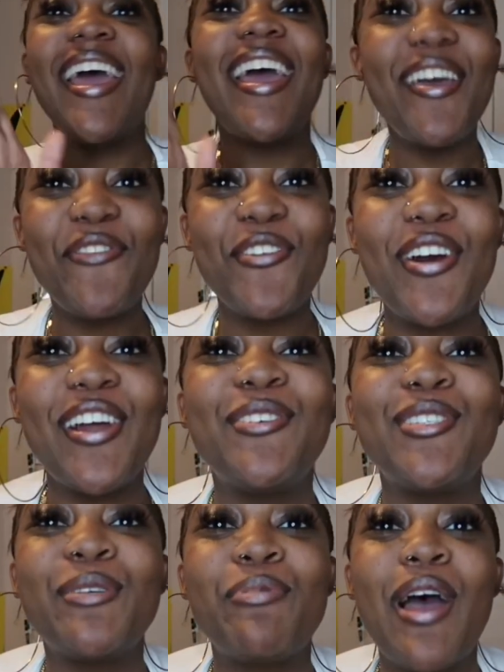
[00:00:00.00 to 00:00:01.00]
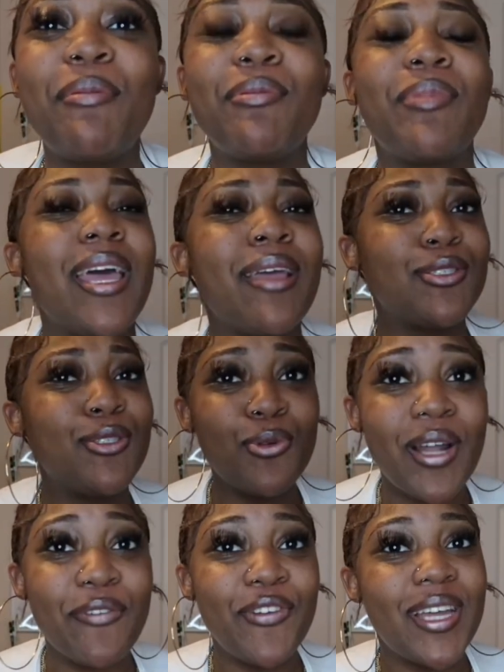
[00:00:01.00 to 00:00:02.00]
If you are new to Problem Gang, do
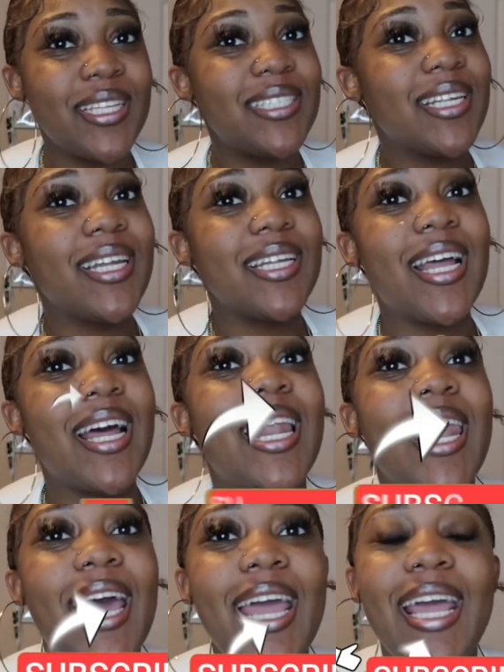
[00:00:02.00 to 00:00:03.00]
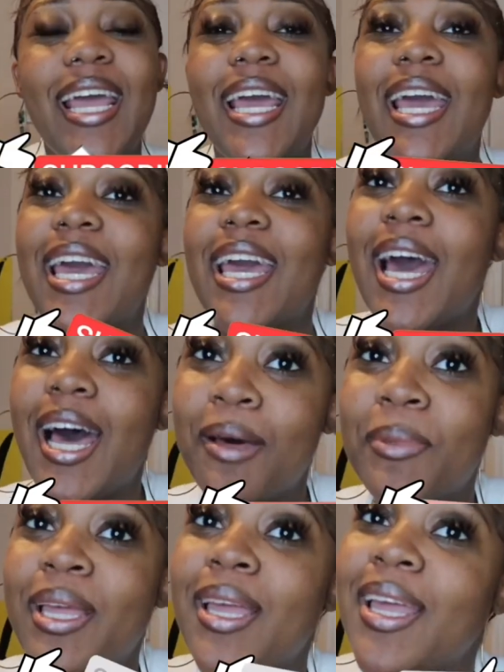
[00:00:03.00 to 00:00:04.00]
not forget to click that like,
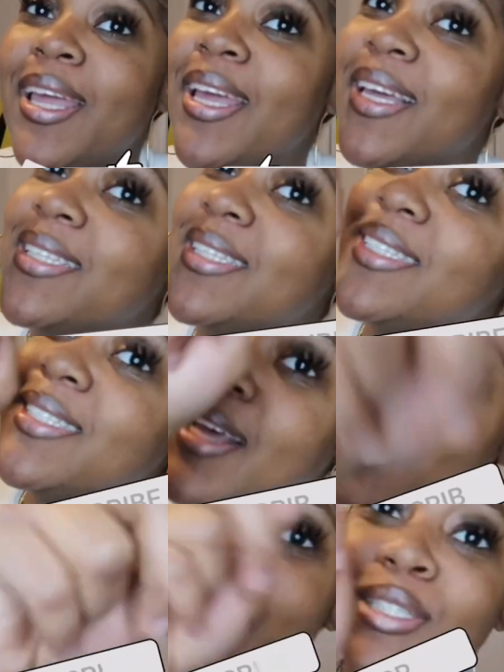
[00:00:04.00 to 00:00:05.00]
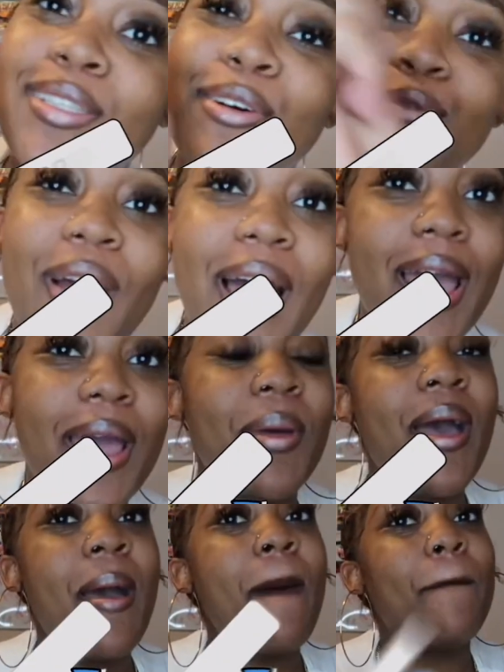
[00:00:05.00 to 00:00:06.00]
comment, and subscribe
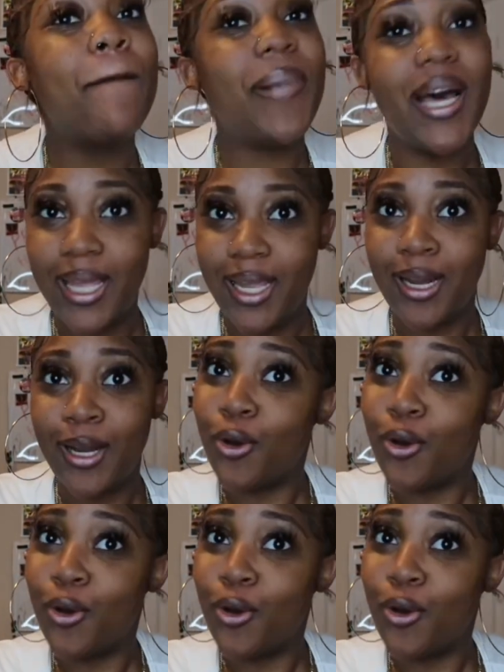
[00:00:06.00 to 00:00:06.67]
button,